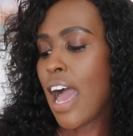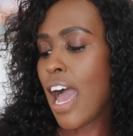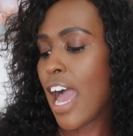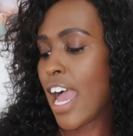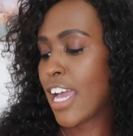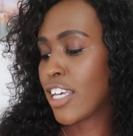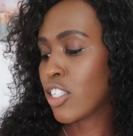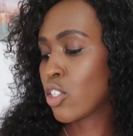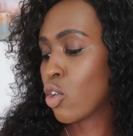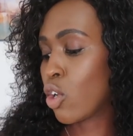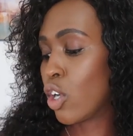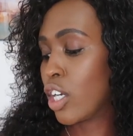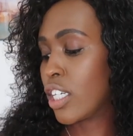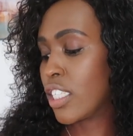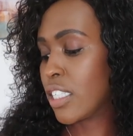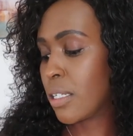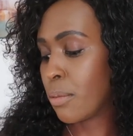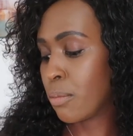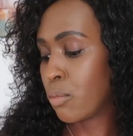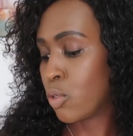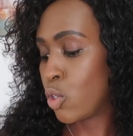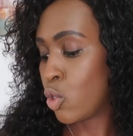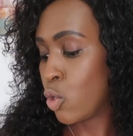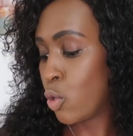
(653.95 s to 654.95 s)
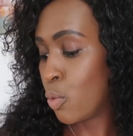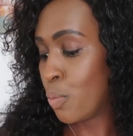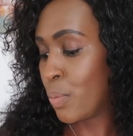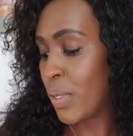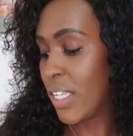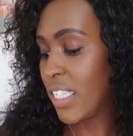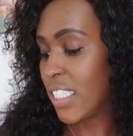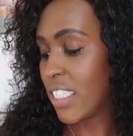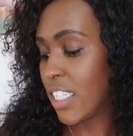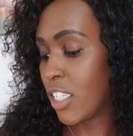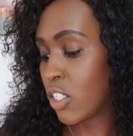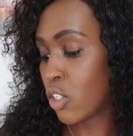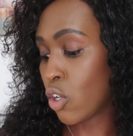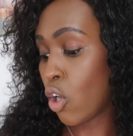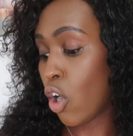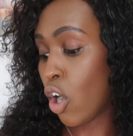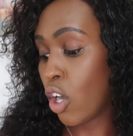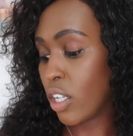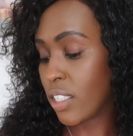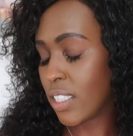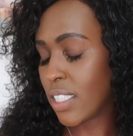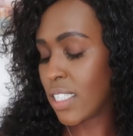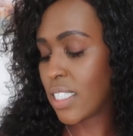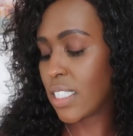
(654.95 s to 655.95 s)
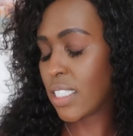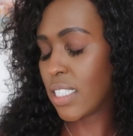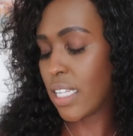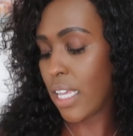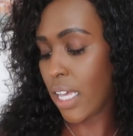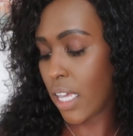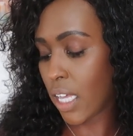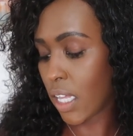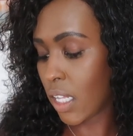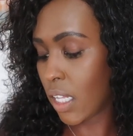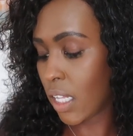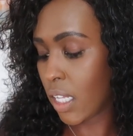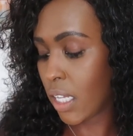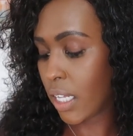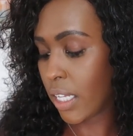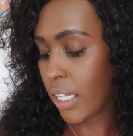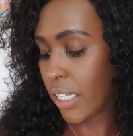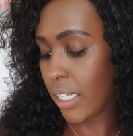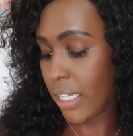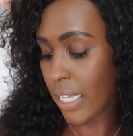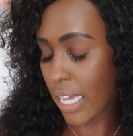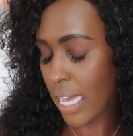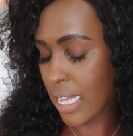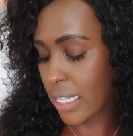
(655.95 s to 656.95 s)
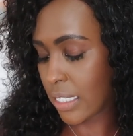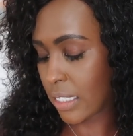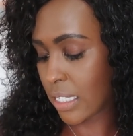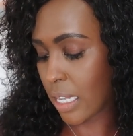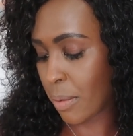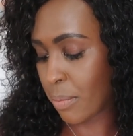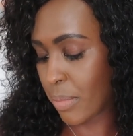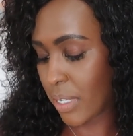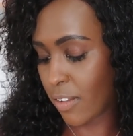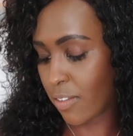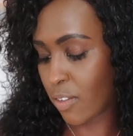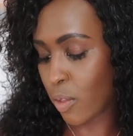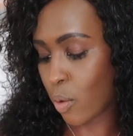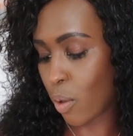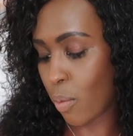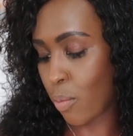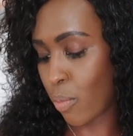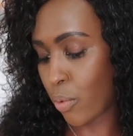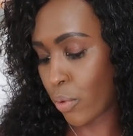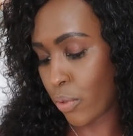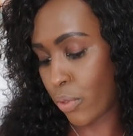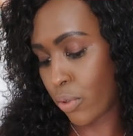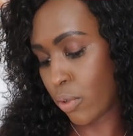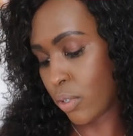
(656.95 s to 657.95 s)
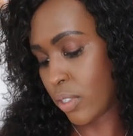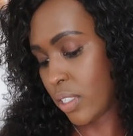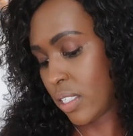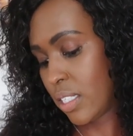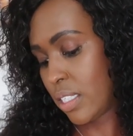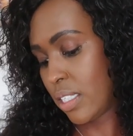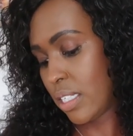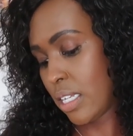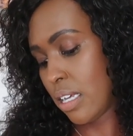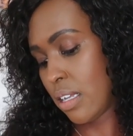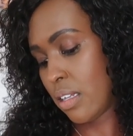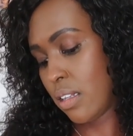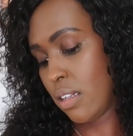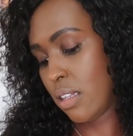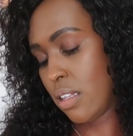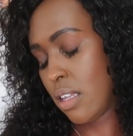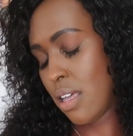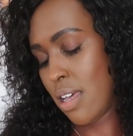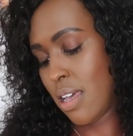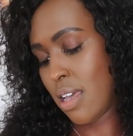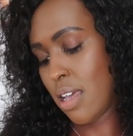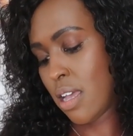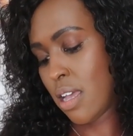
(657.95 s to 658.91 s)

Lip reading: I scored some two pieces on sale. Yes, I believe they were both on sale.